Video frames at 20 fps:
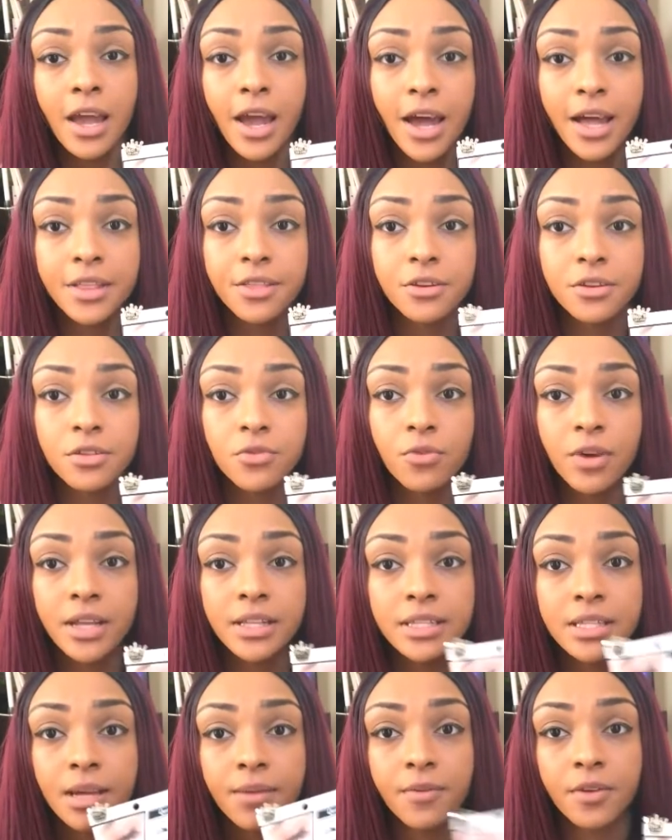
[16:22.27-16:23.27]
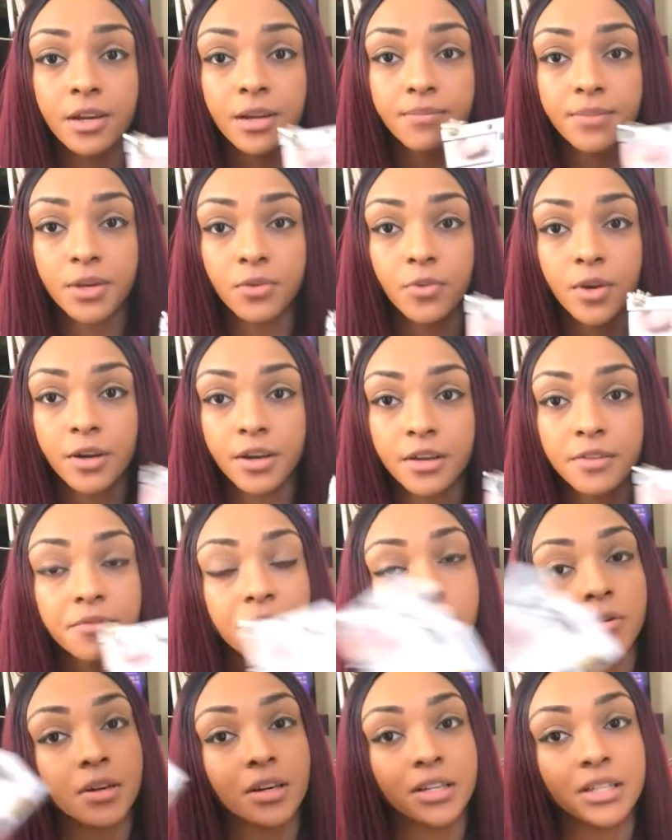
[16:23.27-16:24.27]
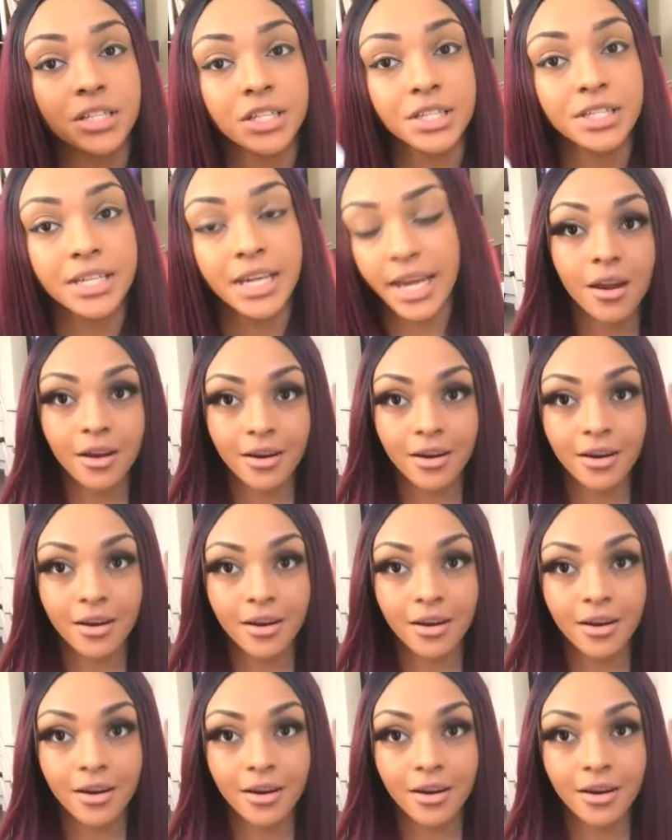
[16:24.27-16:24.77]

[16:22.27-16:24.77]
And they're the ones I'm gonna be wearing for today.